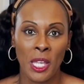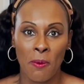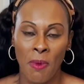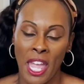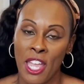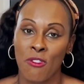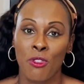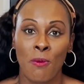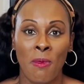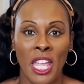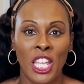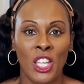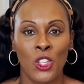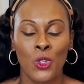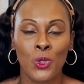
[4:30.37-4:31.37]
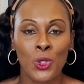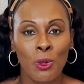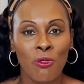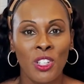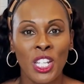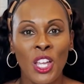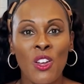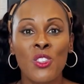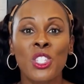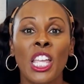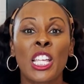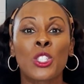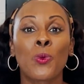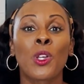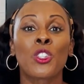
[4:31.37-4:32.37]
get paid for making YouTube videos
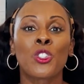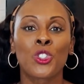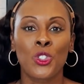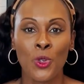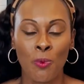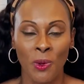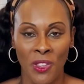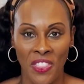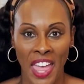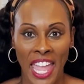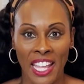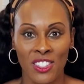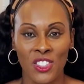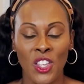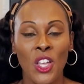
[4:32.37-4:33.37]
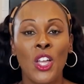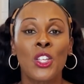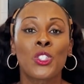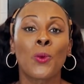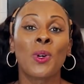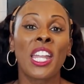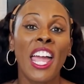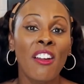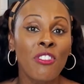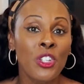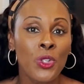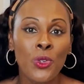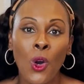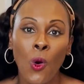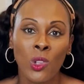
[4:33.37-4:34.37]
is with super thanks. So whenever
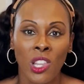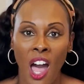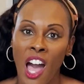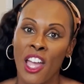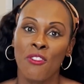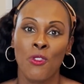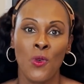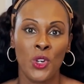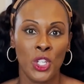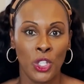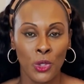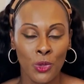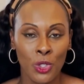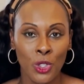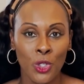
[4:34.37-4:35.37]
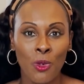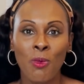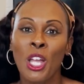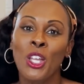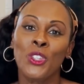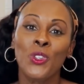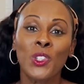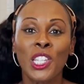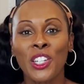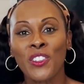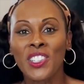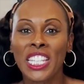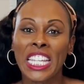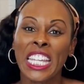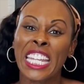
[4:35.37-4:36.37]
you go live on YouTube, you
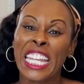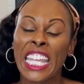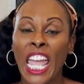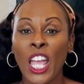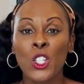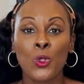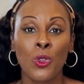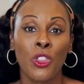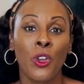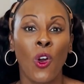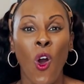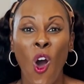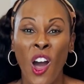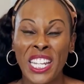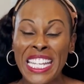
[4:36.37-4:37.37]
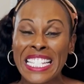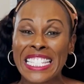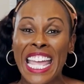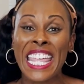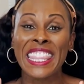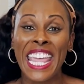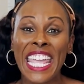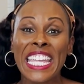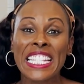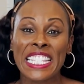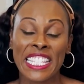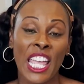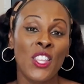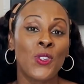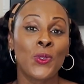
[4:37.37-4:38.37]
literally can engage with your audience and they can
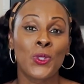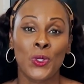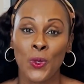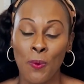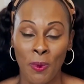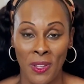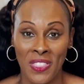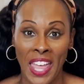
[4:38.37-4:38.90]
send you super